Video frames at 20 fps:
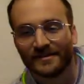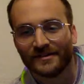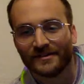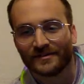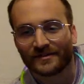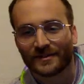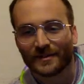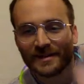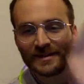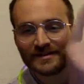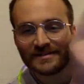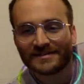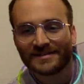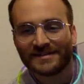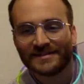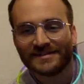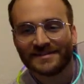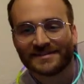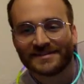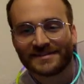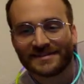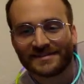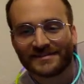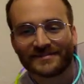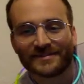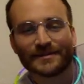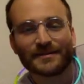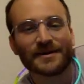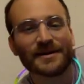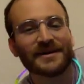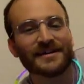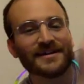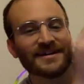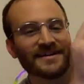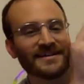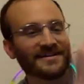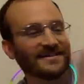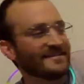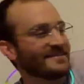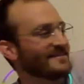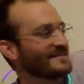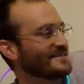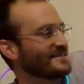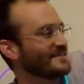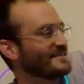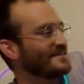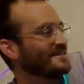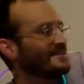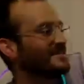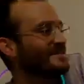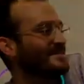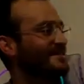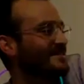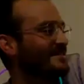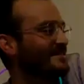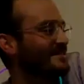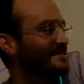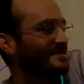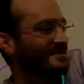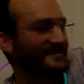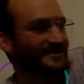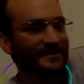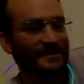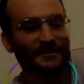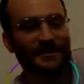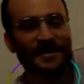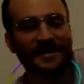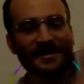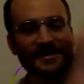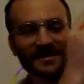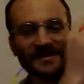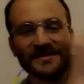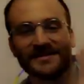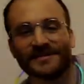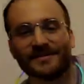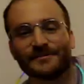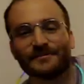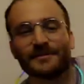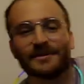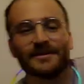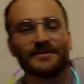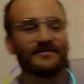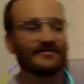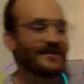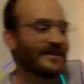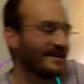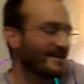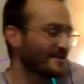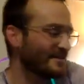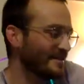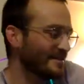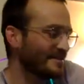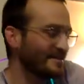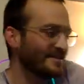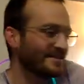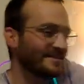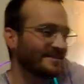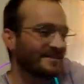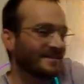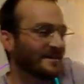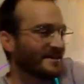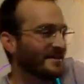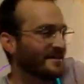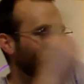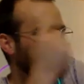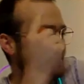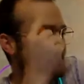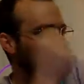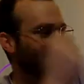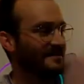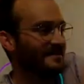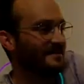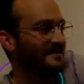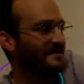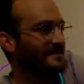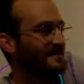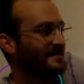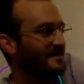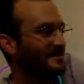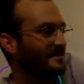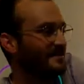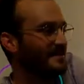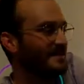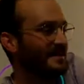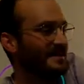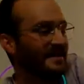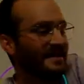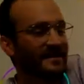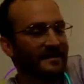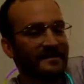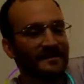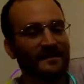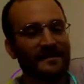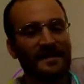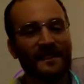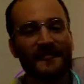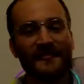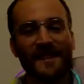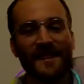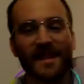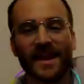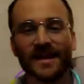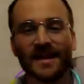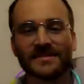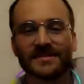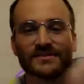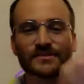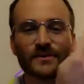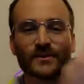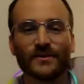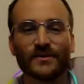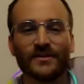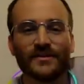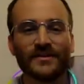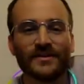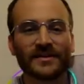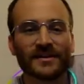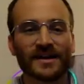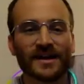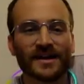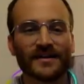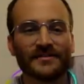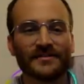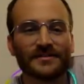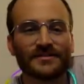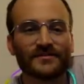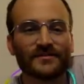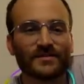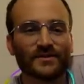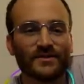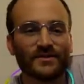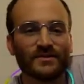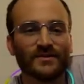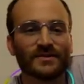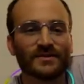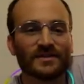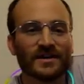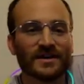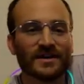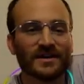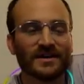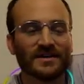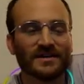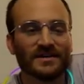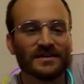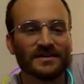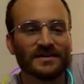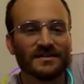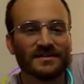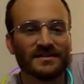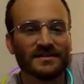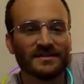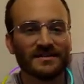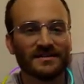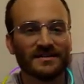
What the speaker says: From Ireland. My friend Chris is in Ireland right now. And I just ordered an Irish flute on the